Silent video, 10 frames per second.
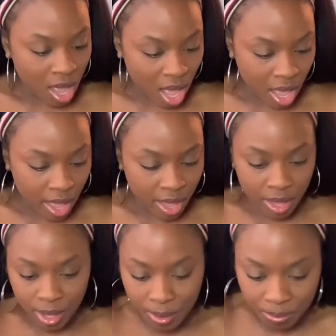
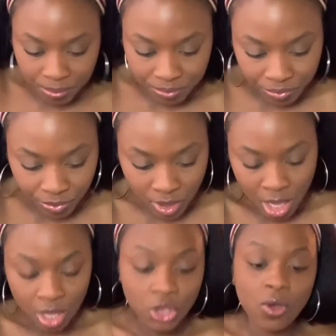Um,
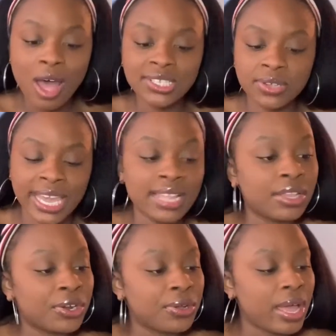you also get
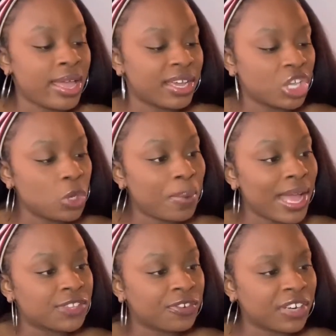little uh,
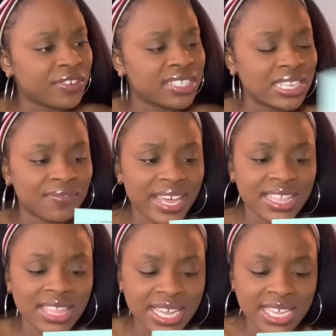coupons for different stuff
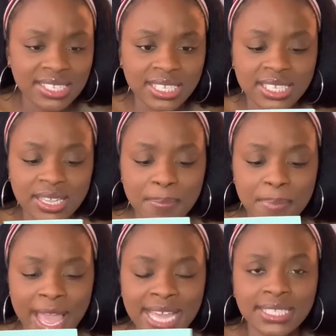like this. This is a
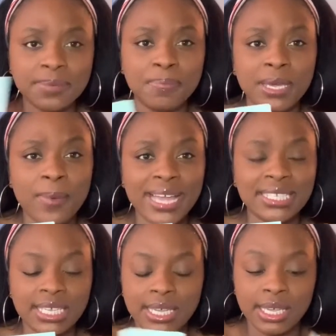byte, B Y
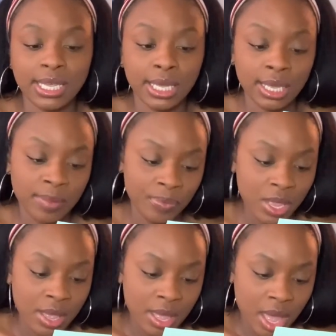T E.
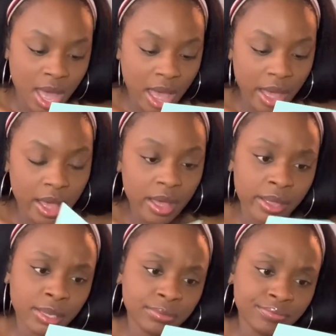
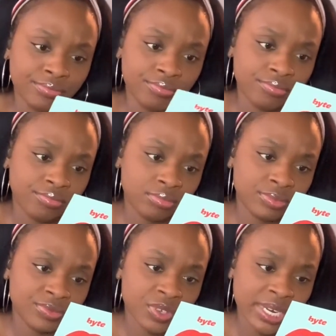Um,
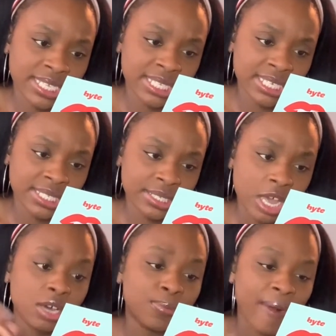what is this?
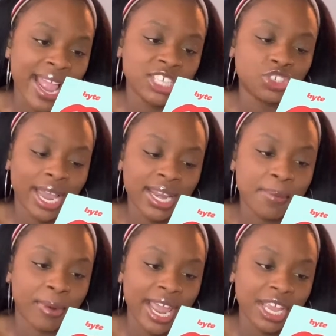Oh, bright, straighten
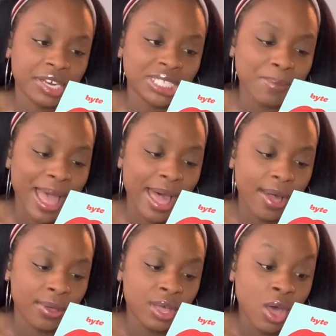and brighten your
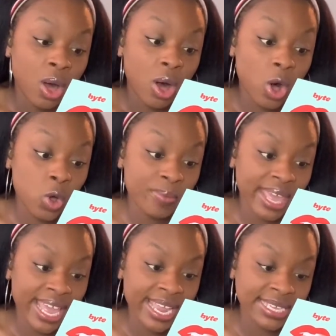smile. Home
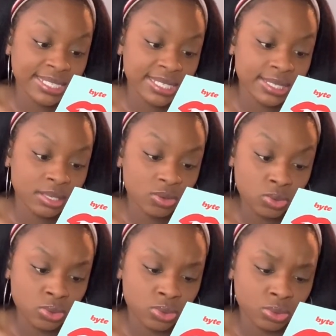kits.
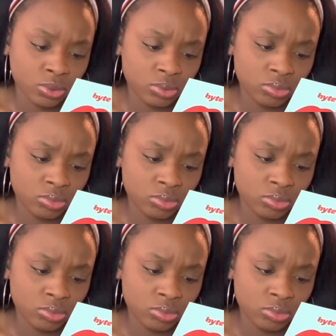Ooh.